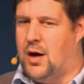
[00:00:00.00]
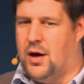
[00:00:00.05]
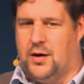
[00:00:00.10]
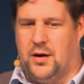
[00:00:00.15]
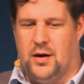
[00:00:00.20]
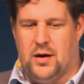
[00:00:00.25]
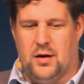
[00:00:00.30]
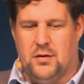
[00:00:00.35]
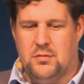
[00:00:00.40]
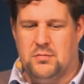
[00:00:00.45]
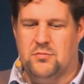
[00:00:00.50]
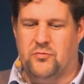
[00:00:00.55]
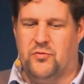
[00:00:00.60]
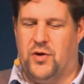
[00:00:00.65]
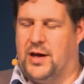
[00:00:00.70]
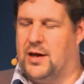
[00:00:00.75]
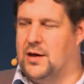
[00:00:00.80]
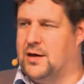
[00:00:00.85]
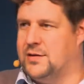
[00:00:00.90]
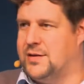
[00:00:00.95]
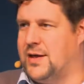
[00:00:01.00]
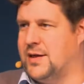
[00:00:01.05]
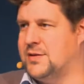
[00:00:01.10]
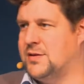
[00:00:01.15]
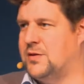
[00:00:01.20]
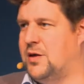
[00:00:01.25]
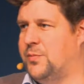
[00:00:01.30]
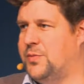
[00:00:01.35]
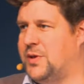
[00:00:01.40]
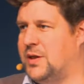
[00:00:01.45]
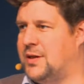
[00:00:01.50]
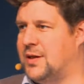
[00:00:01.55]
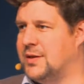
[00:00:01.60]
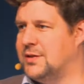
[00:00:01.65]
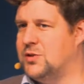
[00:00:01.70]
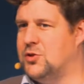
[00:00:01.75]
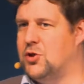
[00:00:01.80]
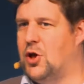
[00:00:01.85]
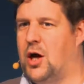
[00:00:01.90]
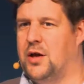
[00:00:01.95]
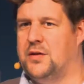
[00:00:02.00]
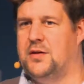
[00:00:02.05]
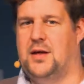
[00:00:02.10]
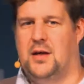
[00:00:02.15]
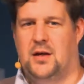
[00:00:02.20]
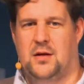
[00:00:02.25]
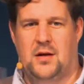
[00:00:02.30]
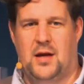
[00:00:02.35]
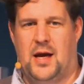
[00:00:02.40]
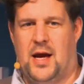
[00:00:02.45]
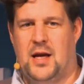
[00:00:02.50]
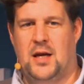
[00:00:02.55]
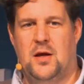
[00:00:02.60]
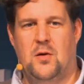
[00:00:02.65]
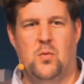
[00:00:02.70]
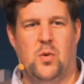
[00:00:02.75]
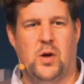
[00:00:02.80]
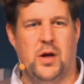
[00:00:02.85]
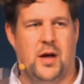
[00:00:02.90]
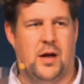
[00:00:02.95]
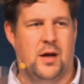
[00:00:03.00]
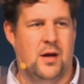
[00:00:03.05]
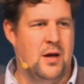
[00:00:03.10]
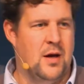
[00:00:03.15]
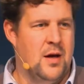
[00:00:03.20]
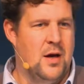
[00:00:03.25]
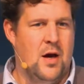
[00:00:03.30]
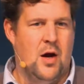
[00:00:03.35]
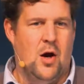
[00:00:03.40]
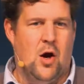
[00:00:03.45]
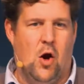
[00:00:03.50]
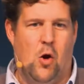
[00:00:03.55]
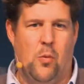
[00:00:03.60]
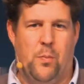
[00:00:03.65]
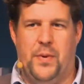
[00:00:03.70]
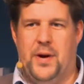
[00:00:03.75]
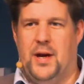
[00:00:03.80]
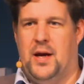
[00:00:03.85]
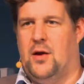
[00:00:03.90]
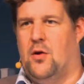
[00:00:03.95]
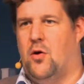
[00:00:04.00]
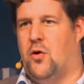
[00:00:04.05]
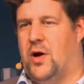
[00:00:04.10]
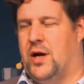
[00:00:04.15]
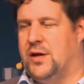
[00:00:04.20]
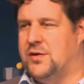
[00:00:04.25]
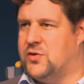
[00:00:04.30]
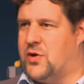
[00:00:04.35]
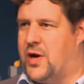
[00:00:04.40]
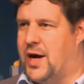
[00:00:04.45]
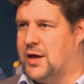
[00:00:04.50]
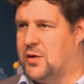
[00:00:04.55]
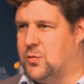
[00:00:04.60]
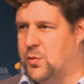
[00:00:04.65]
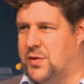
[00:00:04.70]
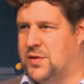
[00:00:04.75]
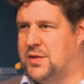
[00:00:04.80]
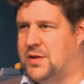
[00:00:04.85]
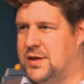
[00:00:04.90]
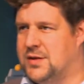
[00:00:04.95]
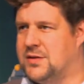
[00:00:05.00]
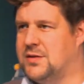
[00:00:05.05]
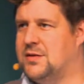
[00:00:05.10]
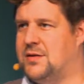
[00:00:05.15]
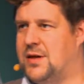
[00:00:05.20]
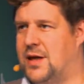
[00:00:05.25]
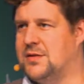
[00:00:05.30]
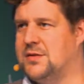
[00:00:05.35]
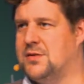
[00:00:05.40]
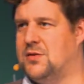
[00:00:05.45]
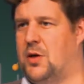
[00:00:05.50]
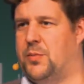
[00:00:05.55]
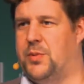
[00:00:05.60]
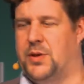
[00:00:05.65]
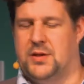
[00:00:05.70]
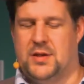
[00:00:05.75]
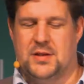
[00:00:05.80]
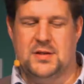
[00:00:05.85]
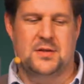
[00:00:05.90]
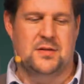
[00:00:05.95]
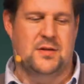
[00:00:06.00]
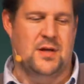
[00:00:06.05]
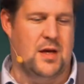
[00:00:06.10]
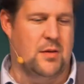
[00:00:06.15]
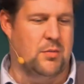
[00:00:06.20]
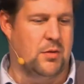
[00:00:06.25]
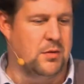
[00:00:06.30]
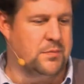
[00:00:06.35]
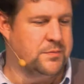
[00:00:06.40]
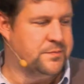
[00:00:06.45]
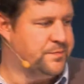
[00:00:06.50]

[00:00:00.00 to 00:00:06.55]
on a regular desktop that does not in any way obey or interact with this desktop and disk table.